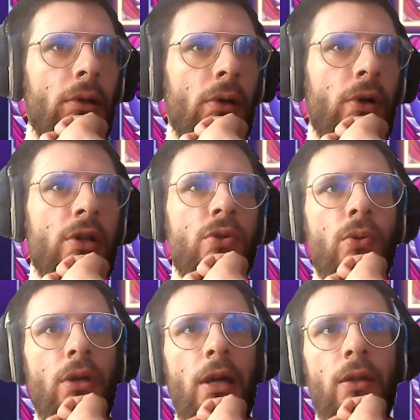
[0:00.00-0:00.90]
Okay, so
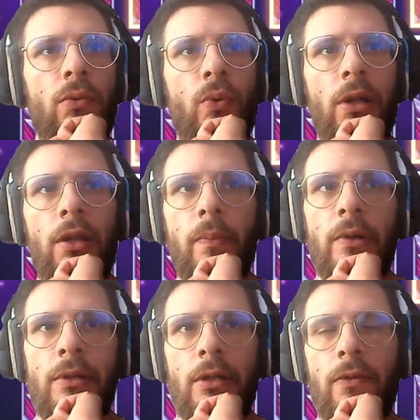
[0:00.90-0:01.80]
you gain
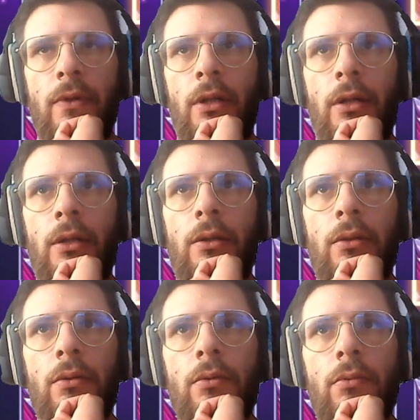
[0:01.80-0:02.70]
20% effect
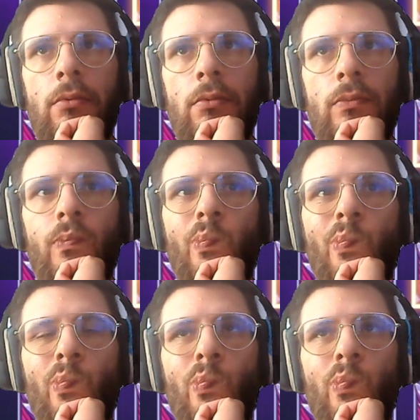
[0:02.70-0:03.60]
hit,
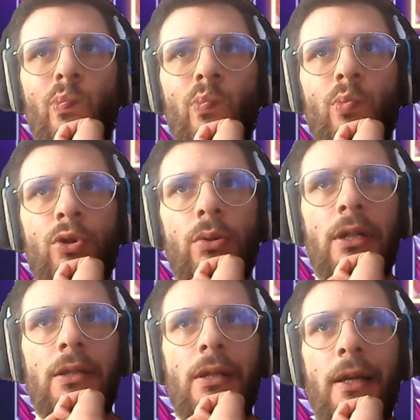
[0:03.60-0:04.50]
so
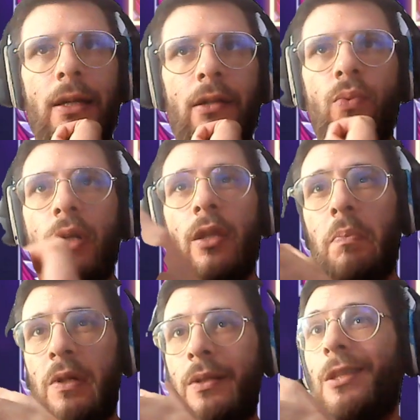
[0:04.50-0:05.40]
that's like
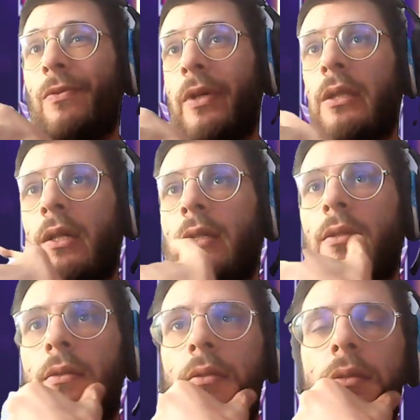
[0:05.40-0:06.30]
20%
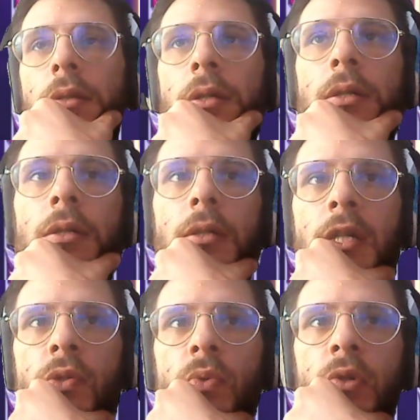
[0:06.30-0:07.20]
effectress
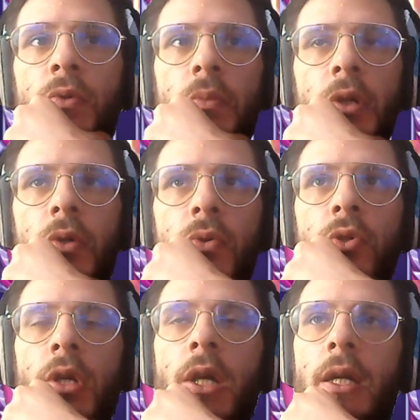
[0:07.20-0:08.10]
as well, because
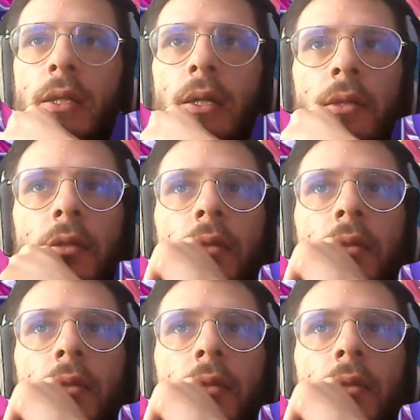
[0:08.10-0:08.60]
she gains that.